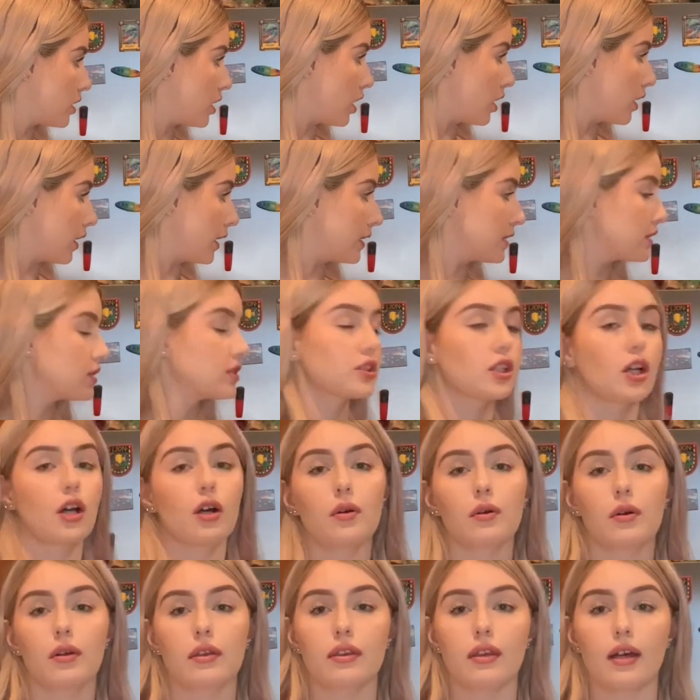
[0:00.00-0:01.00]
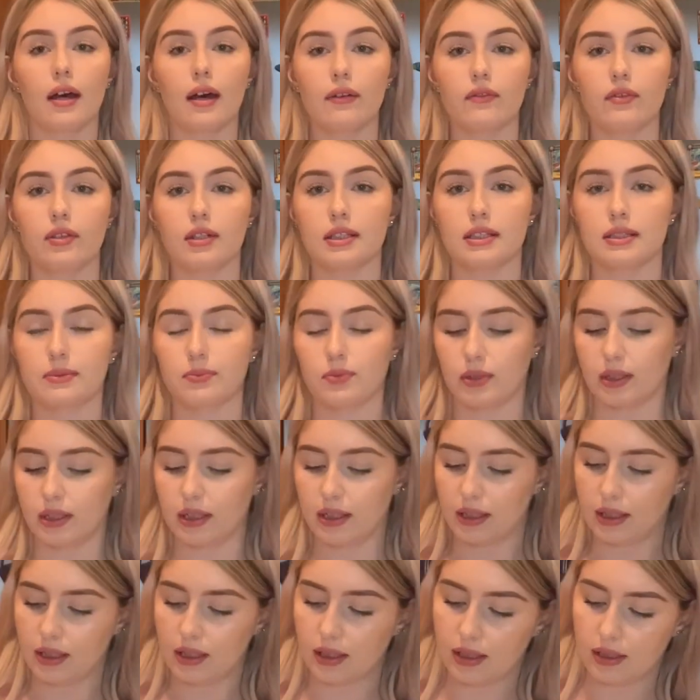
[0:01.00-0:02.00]
All right, so the oven is
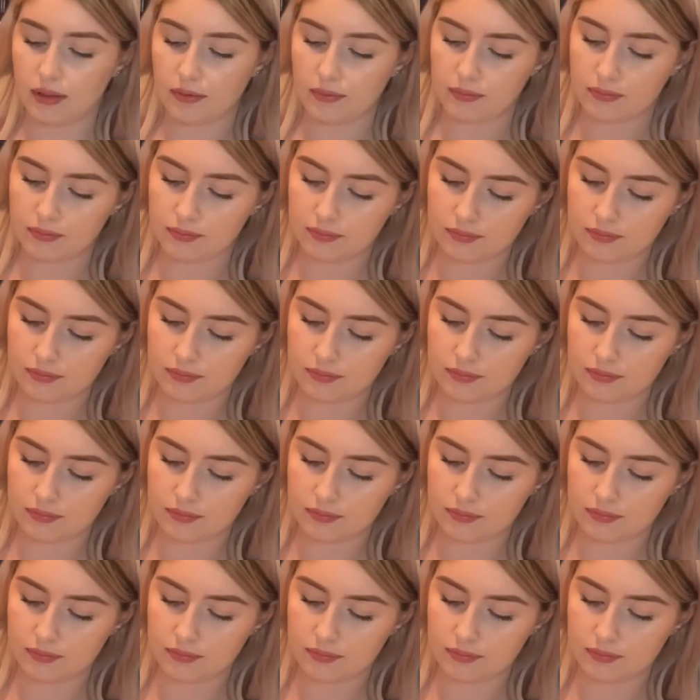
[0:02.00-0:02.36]
preheated.